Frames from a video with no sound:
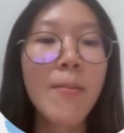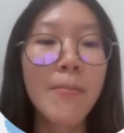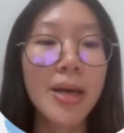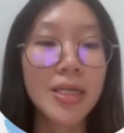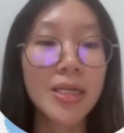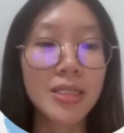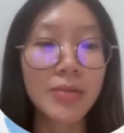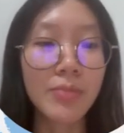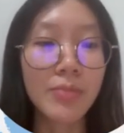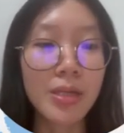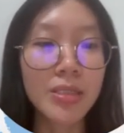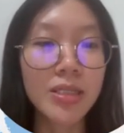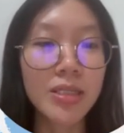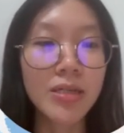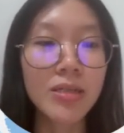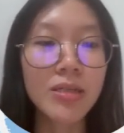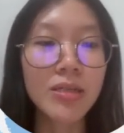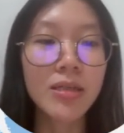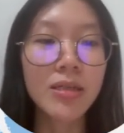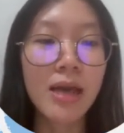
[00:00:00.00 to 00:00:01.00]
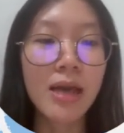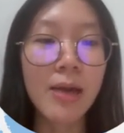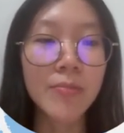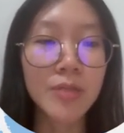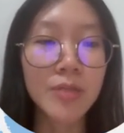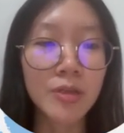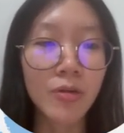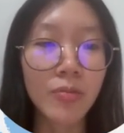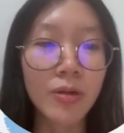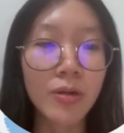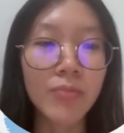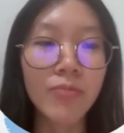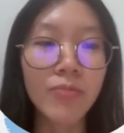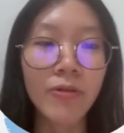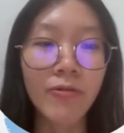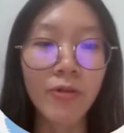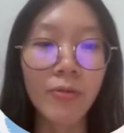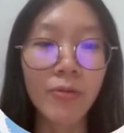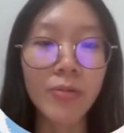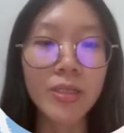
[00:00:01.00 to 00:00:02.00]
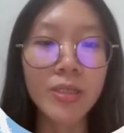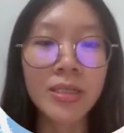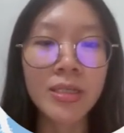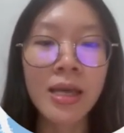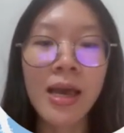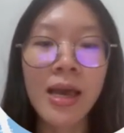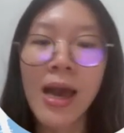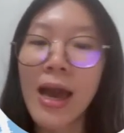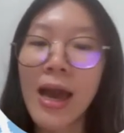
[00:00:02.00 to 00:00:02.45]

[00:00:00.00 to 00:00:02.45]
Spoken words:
maximizing absorbent performance,